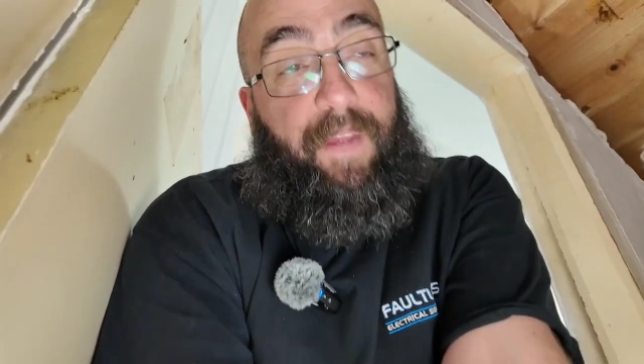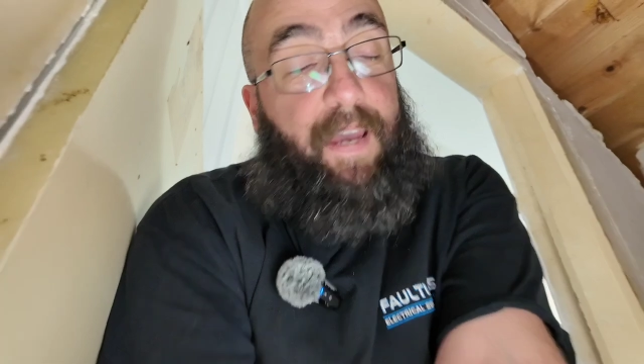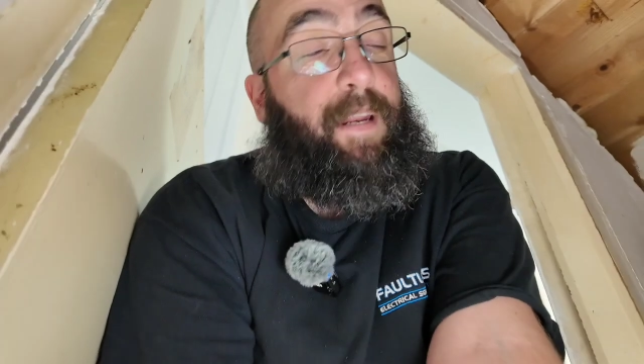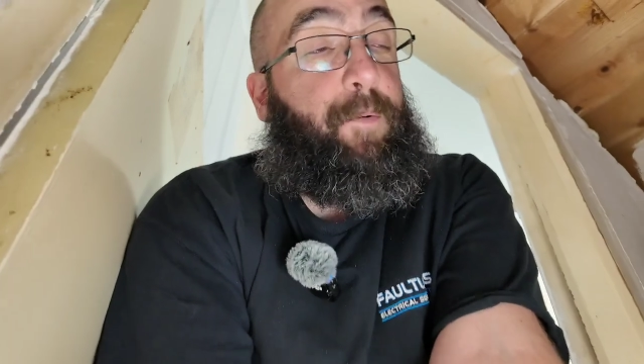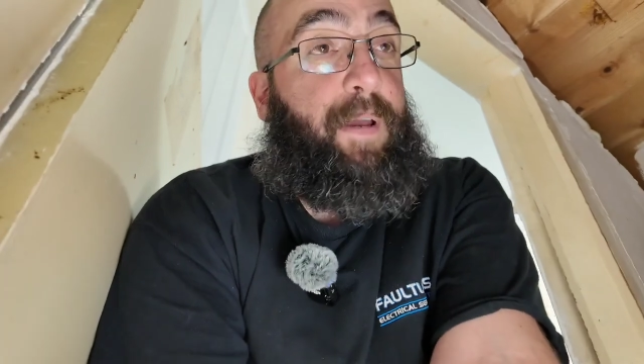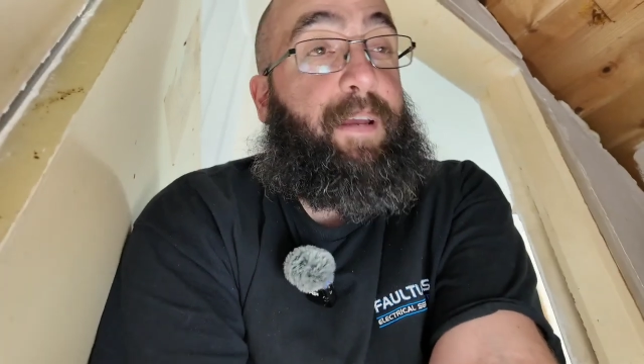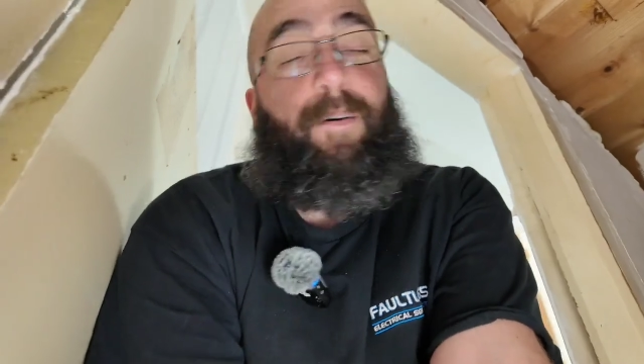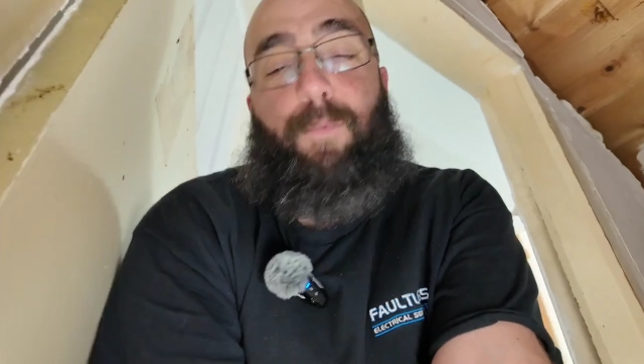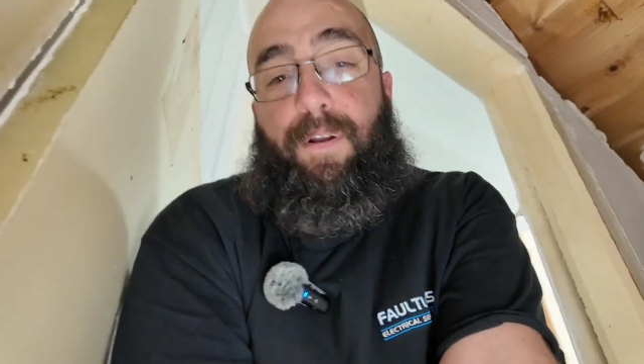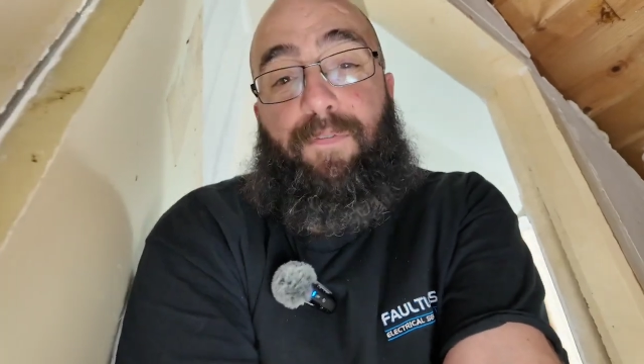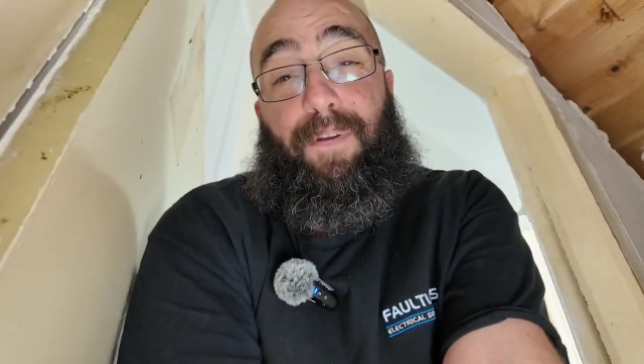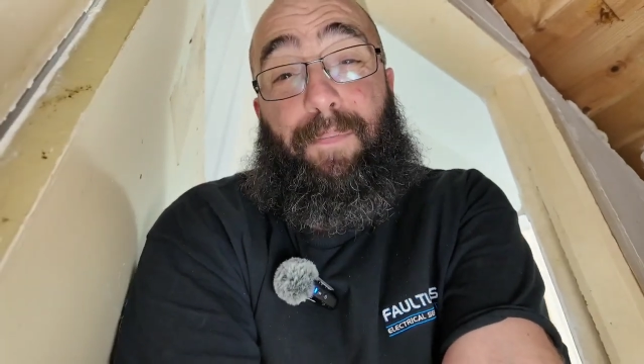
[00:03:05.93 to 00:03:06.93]
Anyway, I
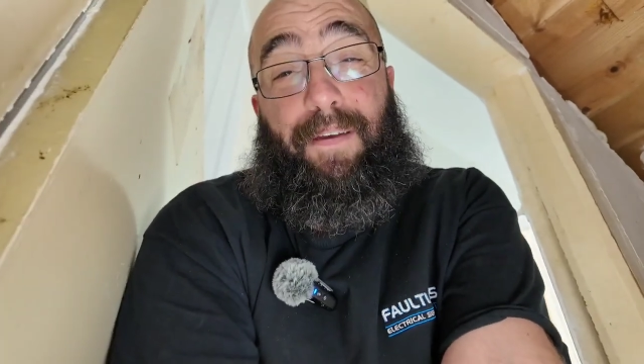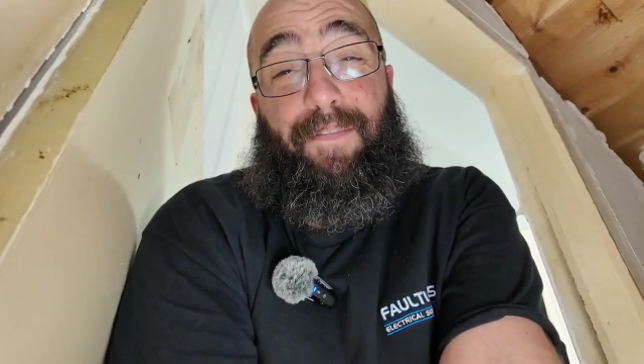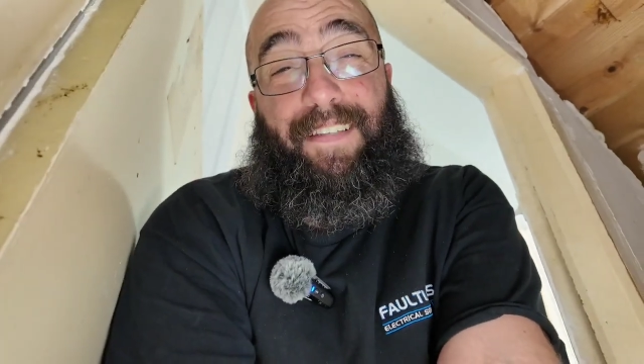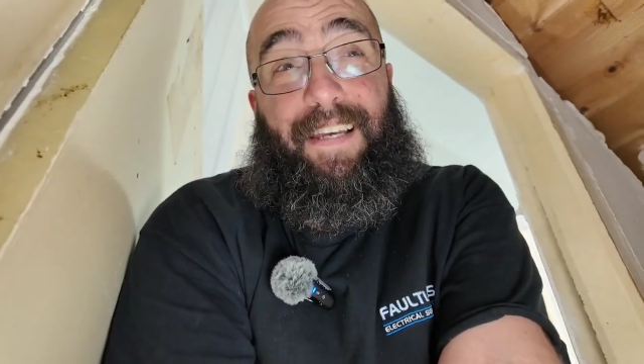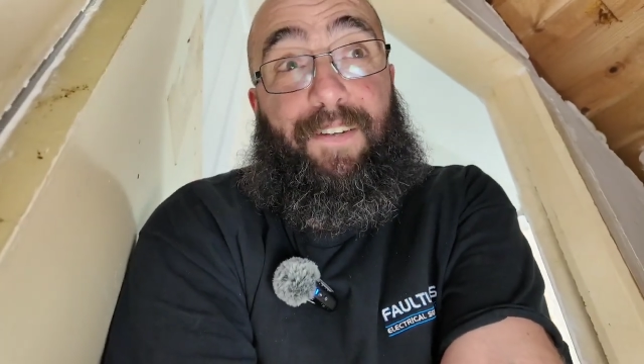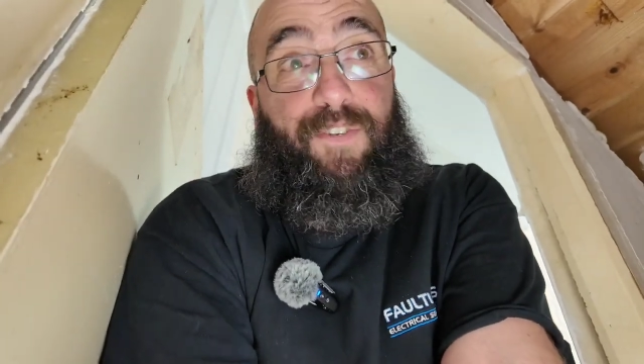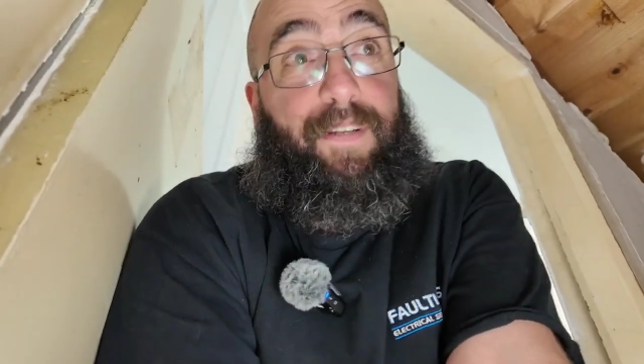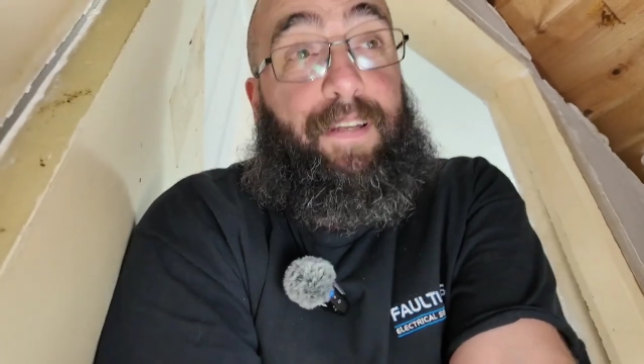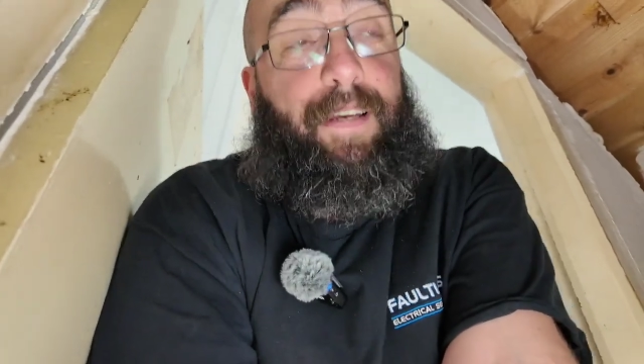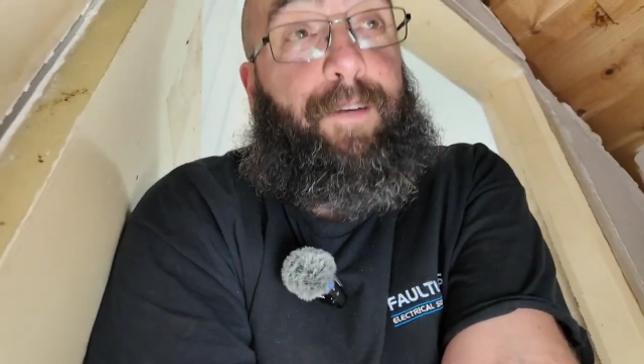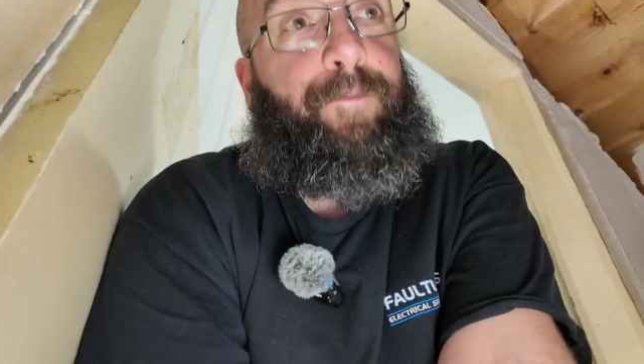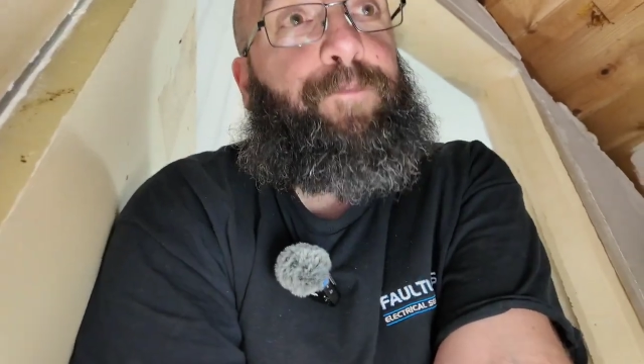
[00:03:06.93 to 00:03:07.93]
went off on a bit of a tangent
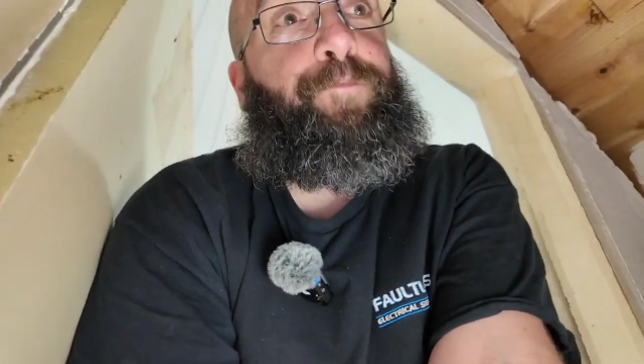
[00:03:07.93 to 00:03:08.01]
there.